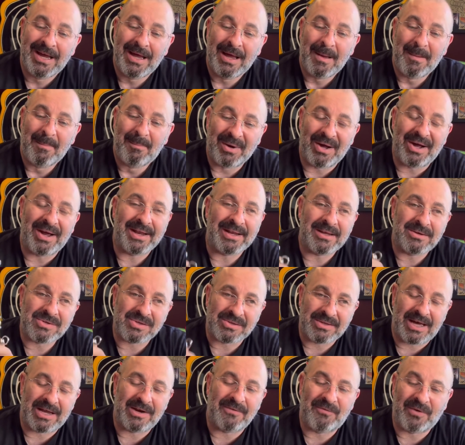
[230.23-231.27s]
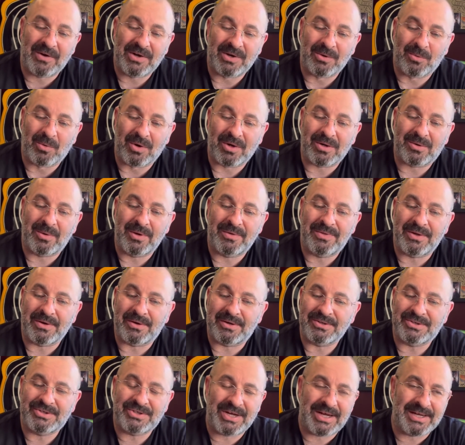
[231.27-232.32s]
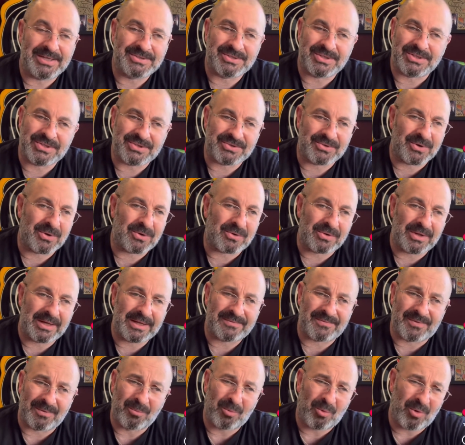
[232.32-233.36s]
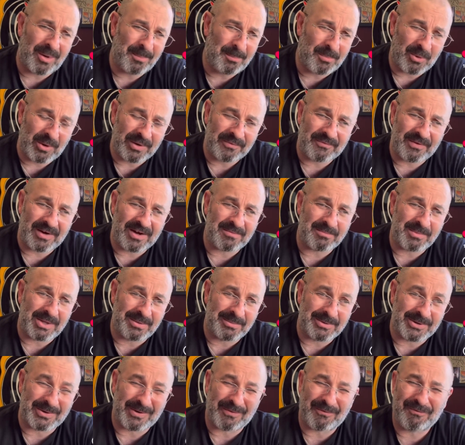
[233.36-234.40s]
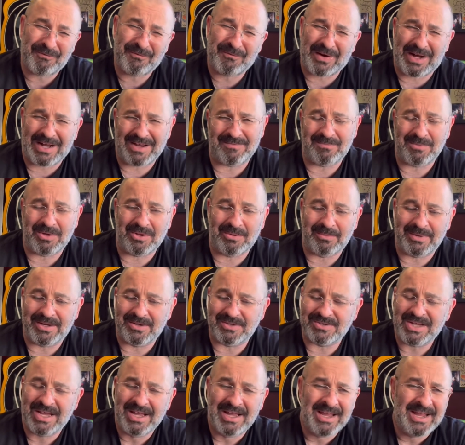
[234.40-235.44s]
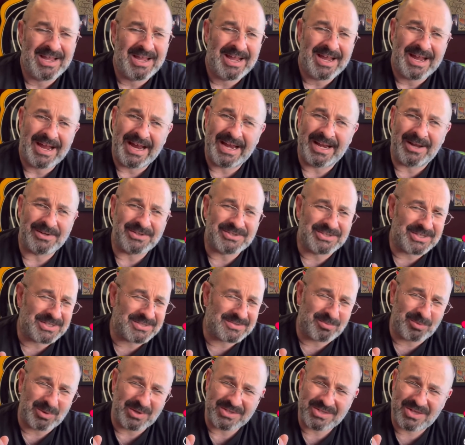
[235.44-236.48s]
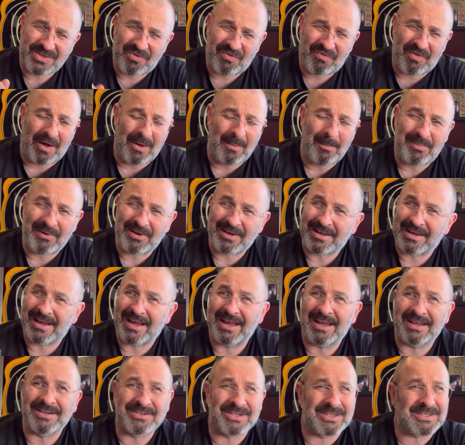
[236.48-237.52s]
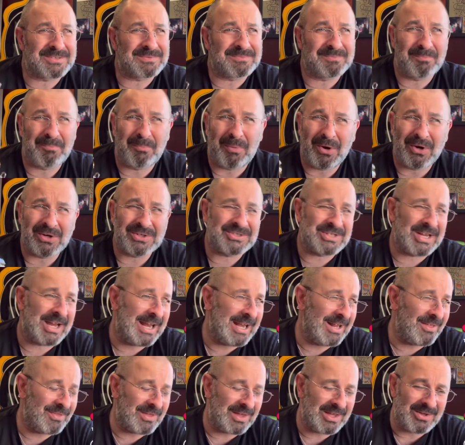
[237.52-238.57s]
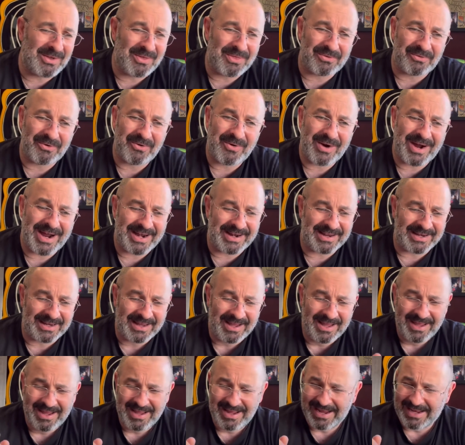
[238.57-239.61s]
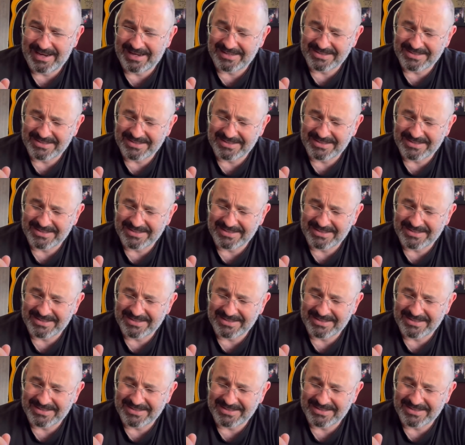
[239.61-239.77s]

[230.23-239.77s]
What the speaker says: But it was a lot of fun to work with. You could change the stroke length from 1.5 millimeter to 5 millimeters, and it just was thumpy and just pushed anything you threw at it, and it